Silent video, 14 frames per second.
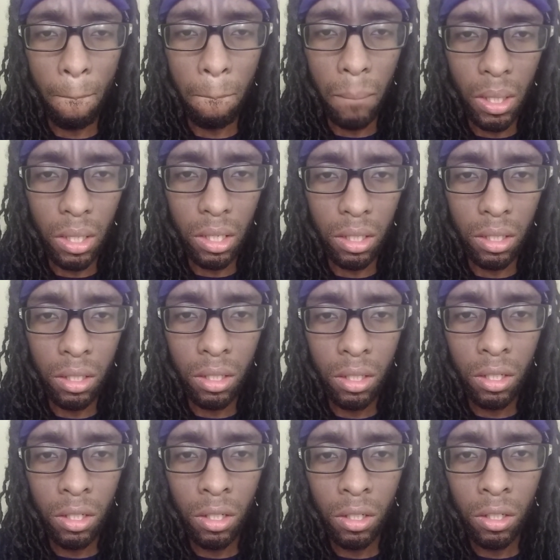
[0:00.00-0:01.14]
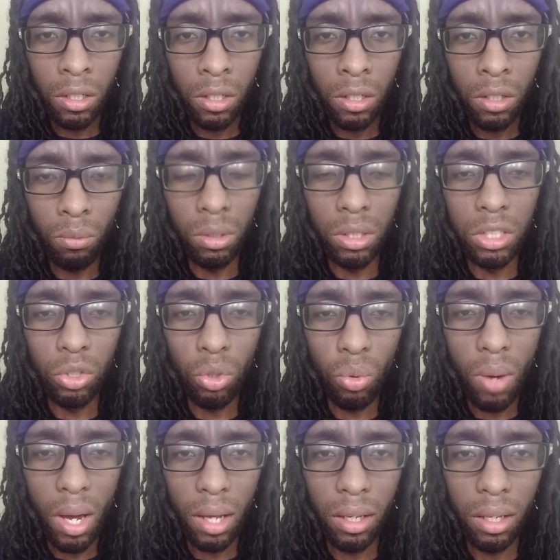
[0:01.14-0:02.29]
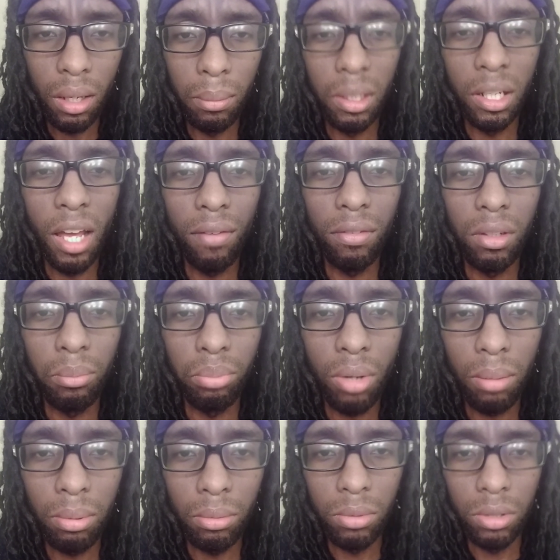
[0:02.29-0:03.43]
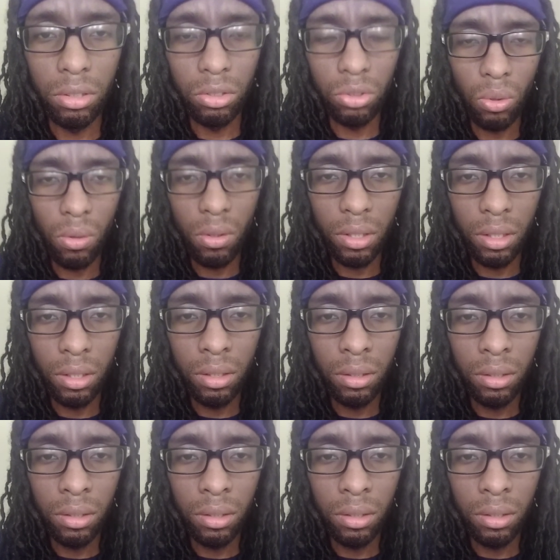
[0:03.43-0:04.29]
me with just who I am and having a problem with authority.